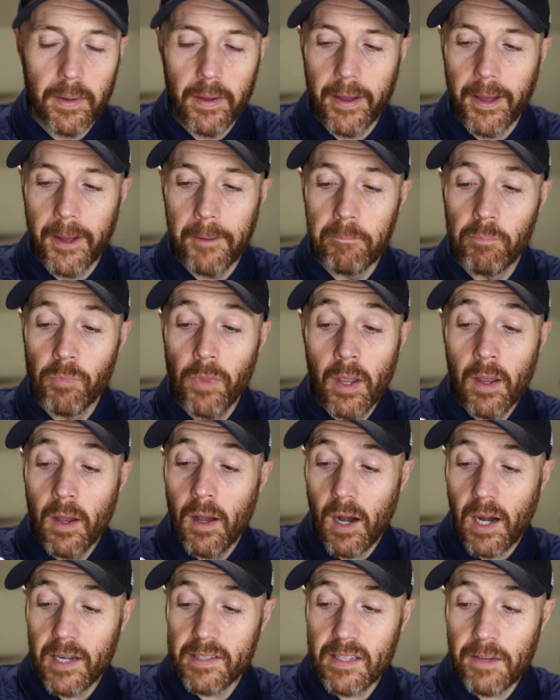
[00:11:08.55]

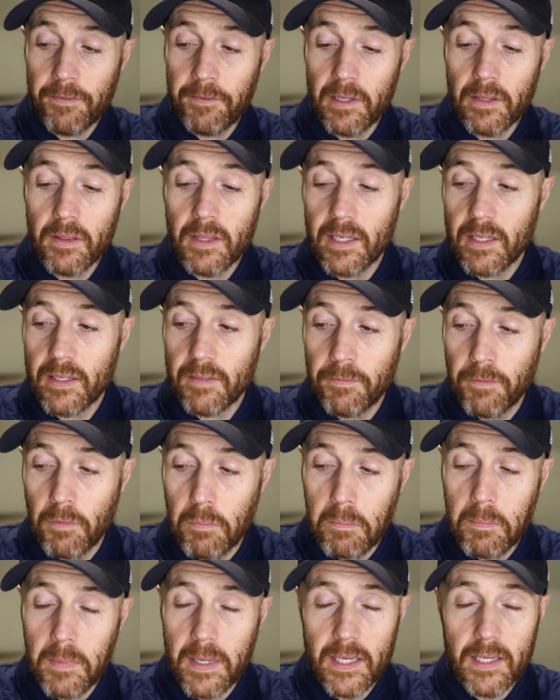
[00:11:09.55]
I definitely think for
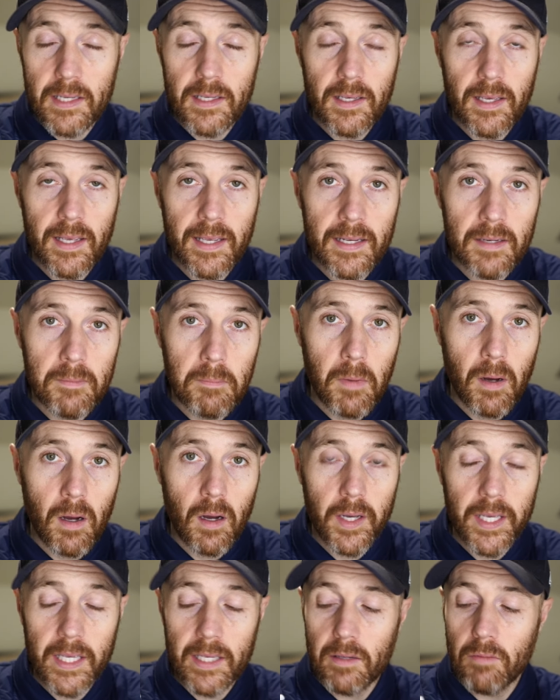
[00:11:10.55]
me, in
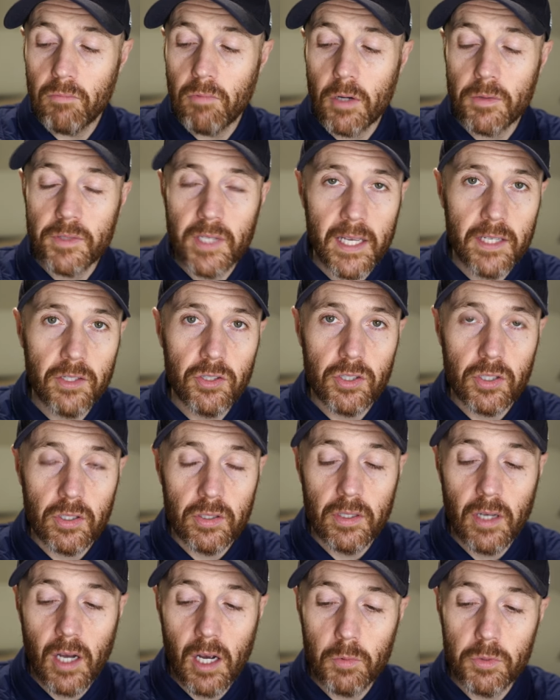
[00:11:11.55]
my
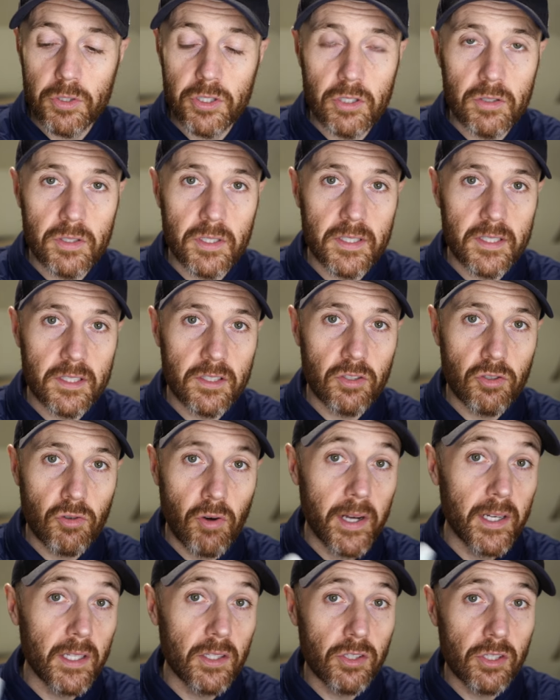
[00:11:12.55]
rotation, I would use this as a
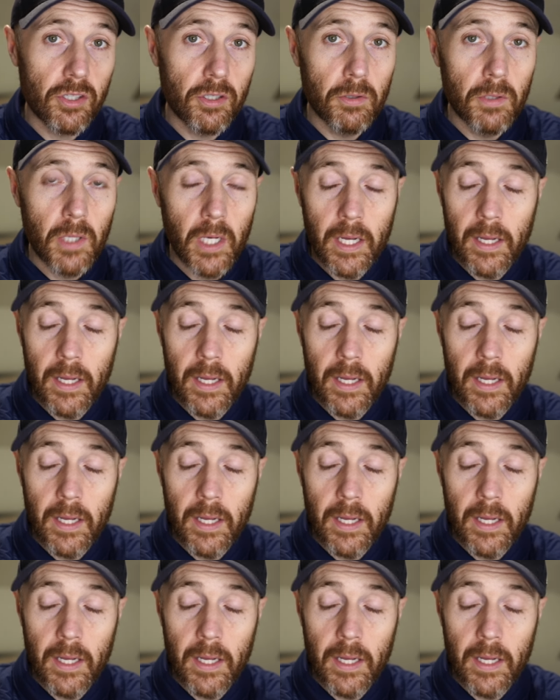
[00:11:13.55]
training shoe.